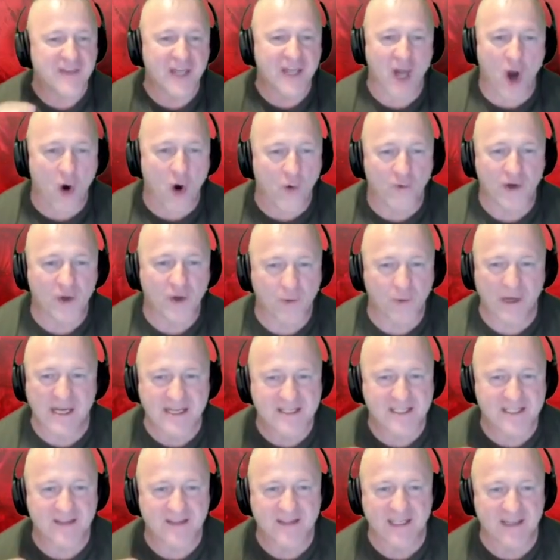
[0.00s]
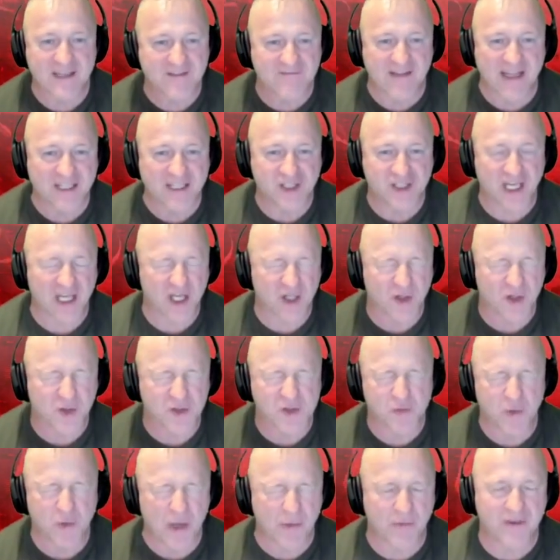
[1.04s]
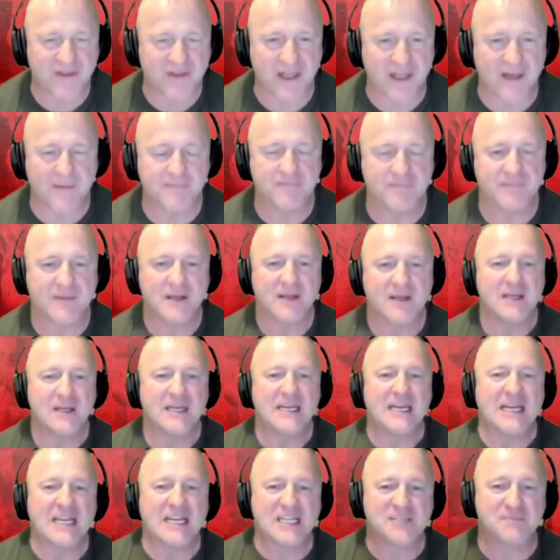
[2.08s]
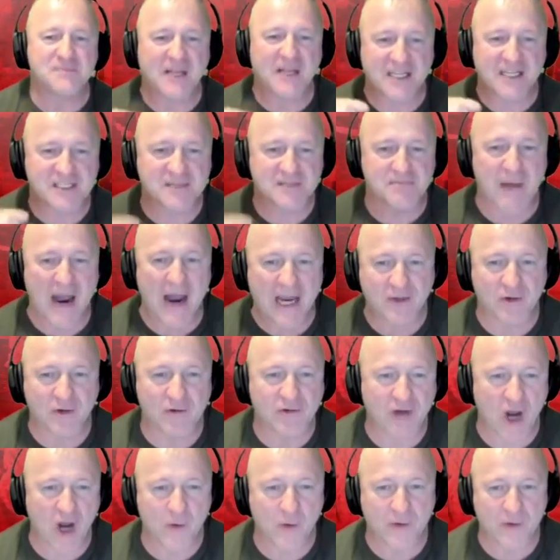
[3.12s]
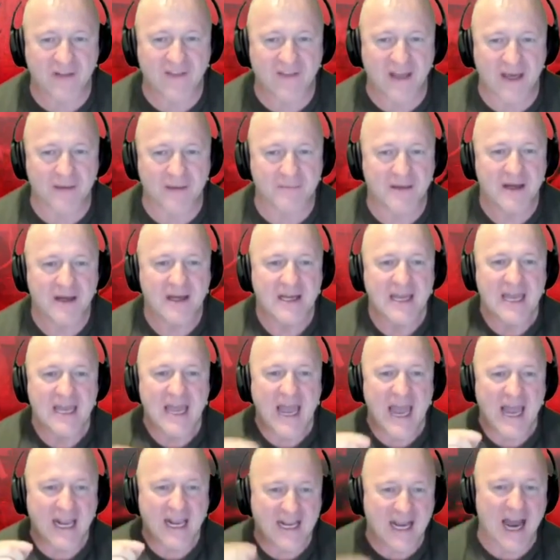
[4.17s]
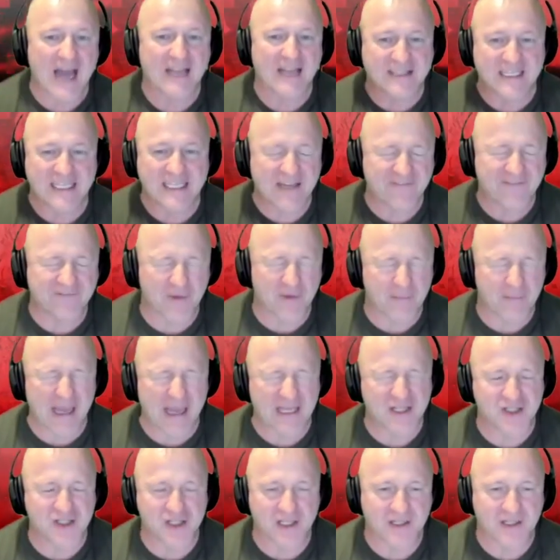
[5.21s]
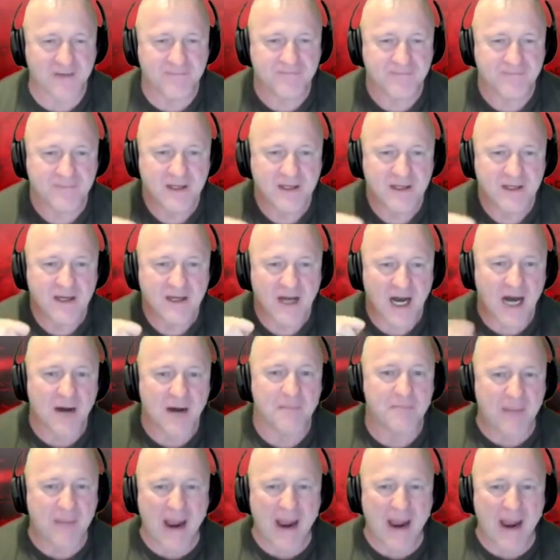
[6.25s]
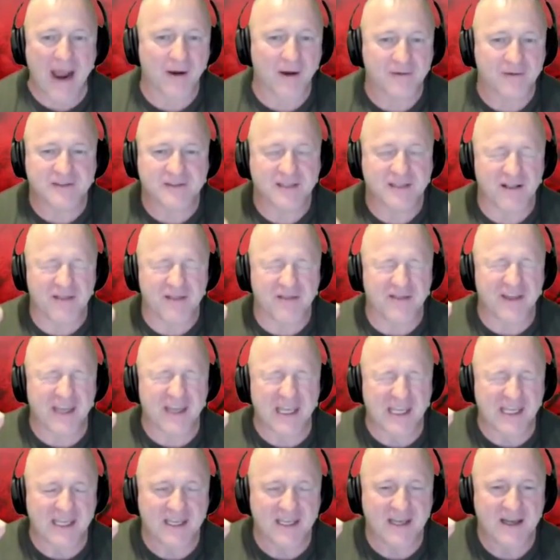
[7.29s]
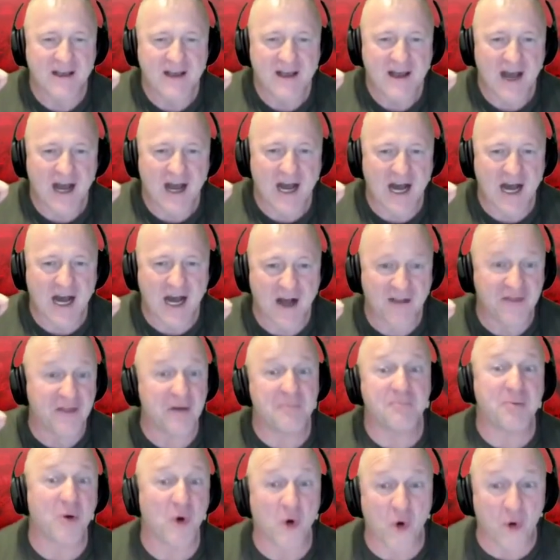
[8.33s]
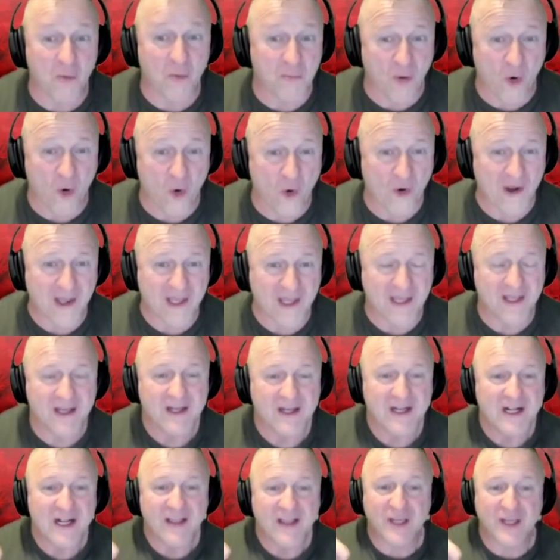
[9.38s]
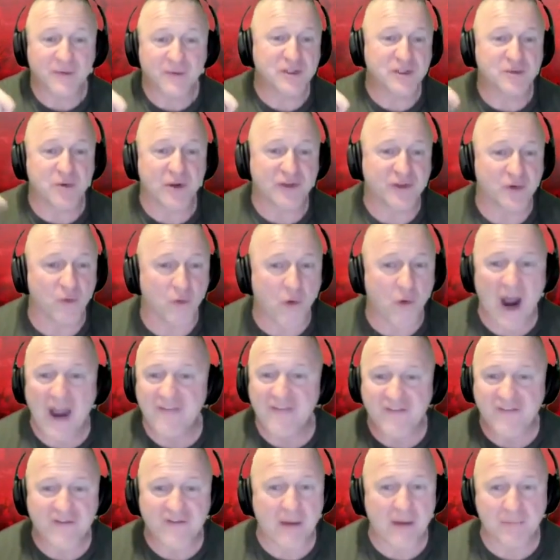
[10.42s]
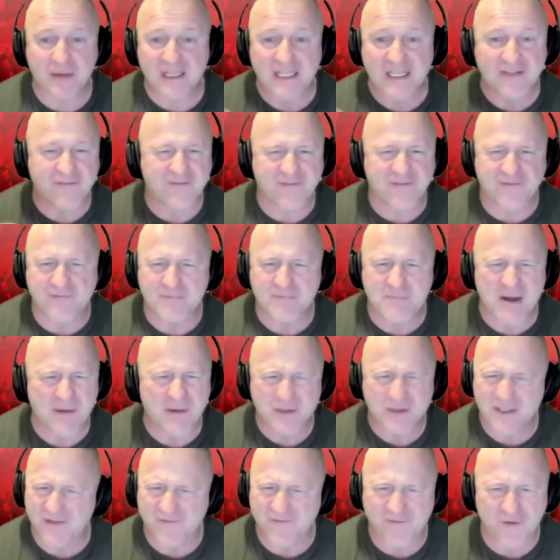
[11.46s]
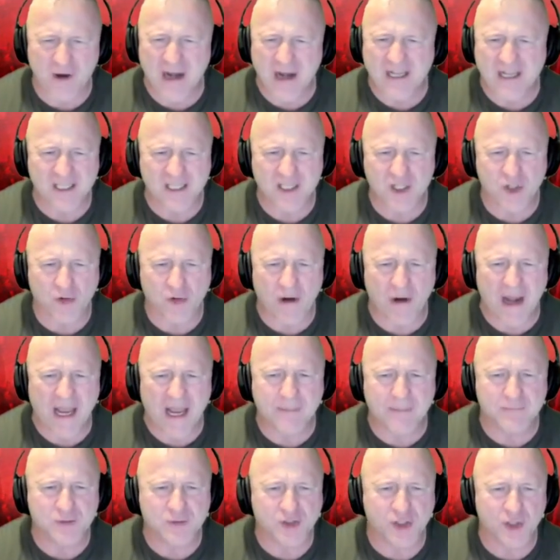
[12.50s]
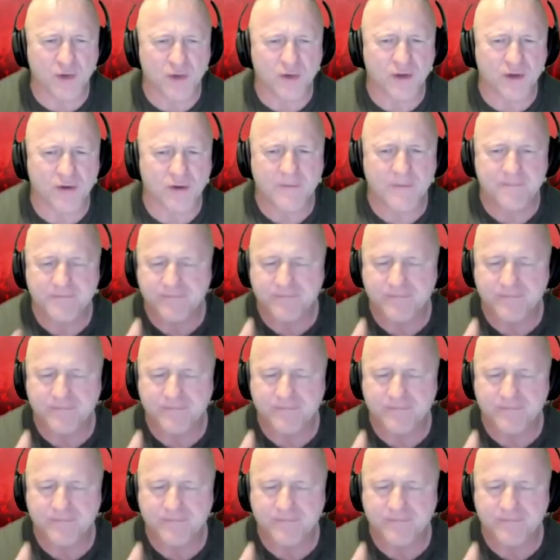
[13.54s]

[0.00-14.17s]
the only reason the evangelicals went with him is because Michael Cohen and them got the information about the pool boy that was with the wife of, I believe, was it Franklin Graham Jr.?